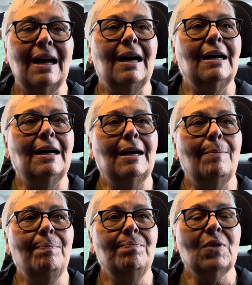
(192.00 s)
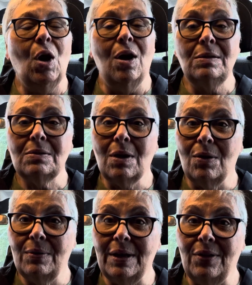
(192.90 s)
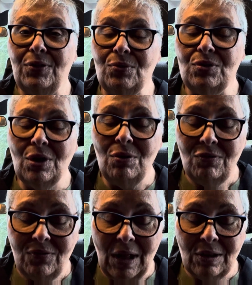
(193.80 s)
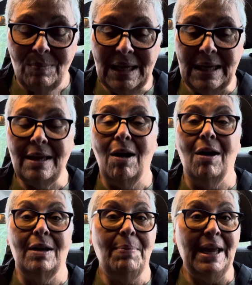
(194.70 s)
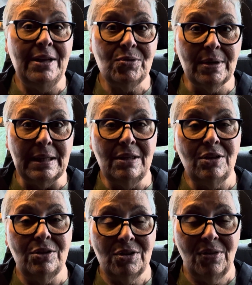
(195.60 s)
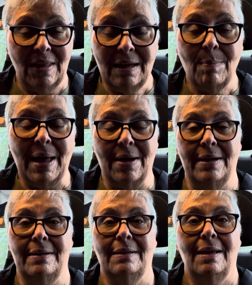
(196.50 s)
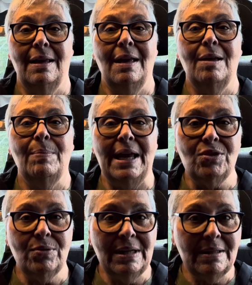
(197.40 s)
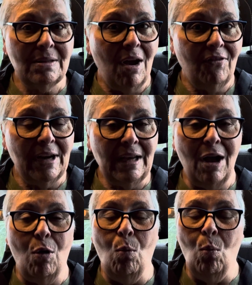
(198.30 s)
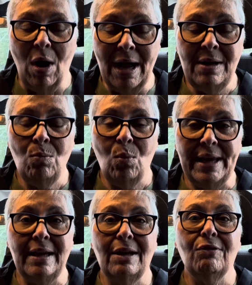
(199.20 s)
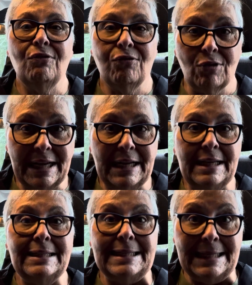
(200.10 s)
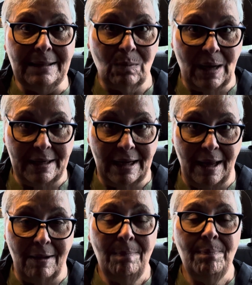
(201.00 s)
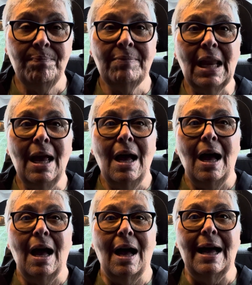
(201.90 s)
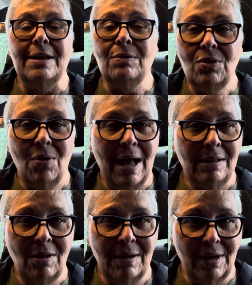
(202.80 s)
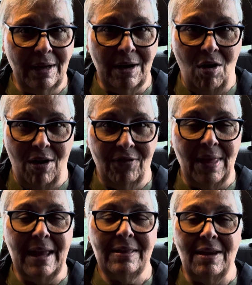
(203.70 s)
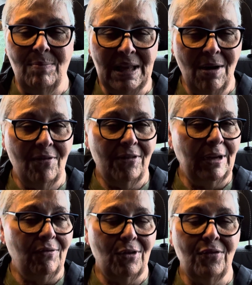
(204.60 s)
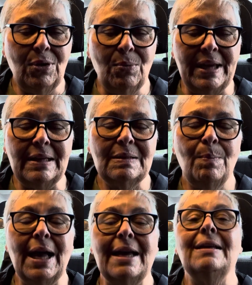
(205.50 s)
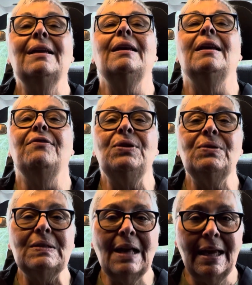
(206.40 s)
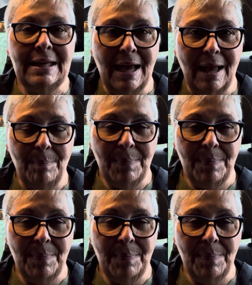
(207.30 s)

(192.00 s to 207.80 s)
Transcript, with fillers: Um, also, if you don't follow me on Patreon, you should think about it. Patreon is offering a one-week free deal right now I don't know how long they're going to offer that. They've been offering it for a few weeks. But if you sign up